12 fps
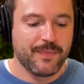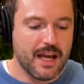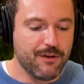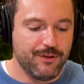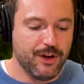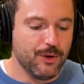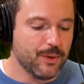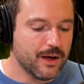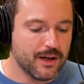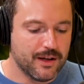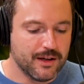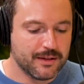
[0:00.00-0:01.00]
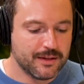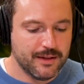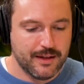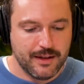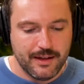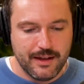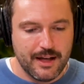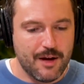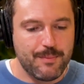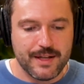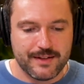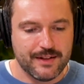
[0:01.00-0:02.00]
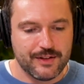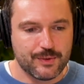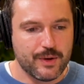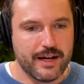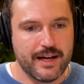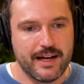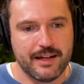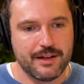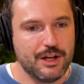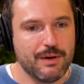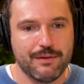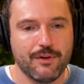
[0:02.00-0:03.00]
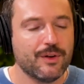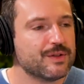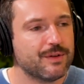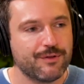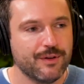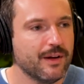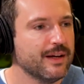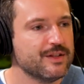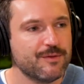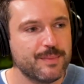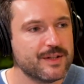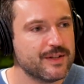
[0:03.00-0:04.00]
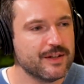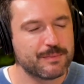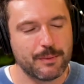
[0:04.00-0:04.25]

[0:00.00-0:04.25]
if you are a business where you have lots of different lines of business,